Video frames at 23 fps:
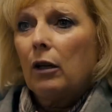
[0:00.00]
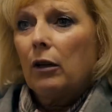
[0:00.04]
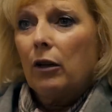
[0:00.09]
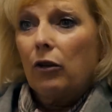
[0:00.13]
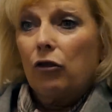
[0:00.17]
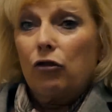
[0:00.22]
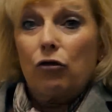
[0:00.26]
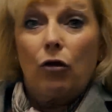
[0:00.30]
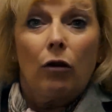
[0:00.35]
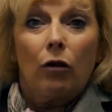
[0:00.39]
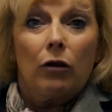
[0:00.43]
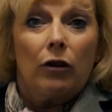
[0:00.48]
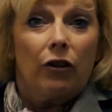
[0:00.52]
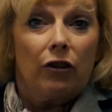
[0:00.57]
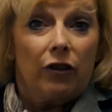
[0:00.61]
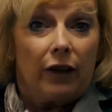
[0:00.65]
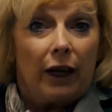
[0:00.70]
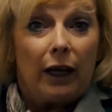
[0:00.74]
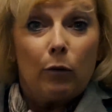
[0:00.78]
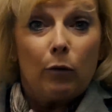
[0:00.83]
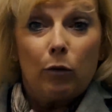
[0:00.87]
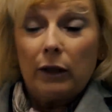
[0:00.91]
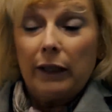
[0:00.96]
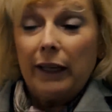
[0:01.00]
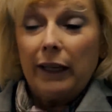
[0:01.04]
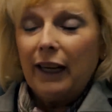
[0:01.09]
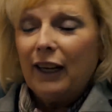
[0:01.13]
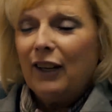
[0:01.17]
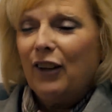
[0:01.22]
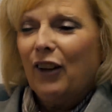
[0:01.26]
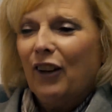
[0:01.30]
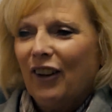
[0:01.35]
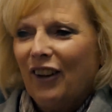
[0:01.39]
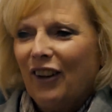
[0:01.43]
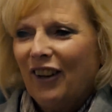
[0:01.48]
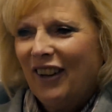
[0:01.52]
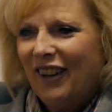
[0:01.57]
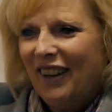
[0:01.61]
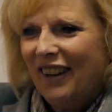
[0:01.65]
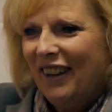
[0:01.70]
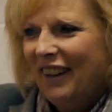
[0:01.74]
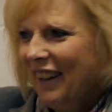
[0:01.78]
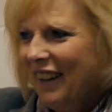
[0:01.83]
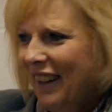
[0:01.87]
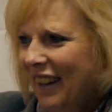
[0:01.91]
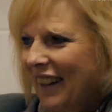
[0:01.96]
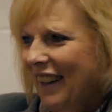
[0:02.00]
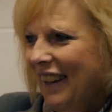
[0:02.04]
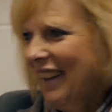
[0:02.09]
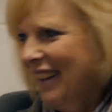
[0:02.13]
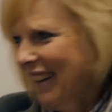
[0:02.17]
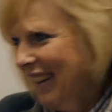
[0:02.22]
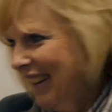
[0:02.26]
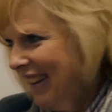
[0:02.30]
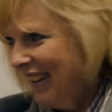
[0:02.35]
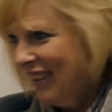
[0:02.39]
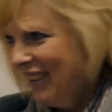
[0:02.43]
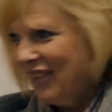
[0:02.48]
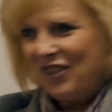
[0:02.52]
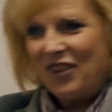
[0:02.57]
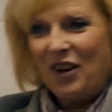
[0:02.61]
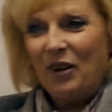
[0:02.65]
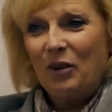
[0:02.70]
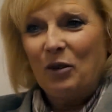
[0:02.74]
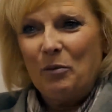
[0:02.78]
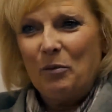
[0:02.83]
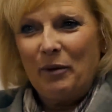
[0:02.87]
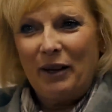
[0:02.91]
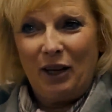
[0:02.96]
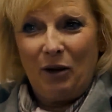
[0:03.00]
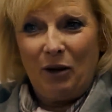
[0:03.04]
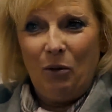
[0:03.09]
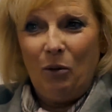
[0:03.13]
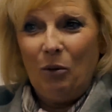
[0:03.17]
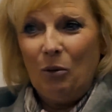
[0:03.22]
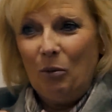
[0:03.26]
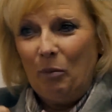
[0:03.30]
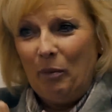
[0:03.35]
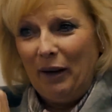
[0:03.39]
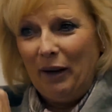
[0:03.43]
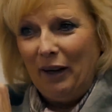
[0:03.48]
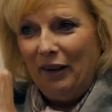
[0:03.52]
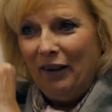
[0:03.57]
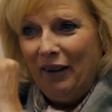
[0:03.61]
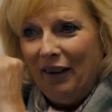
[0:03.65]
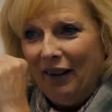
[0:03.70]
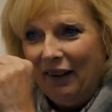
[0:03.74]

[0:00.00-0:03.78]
the strong and stable leader is Jeremy Corbyn.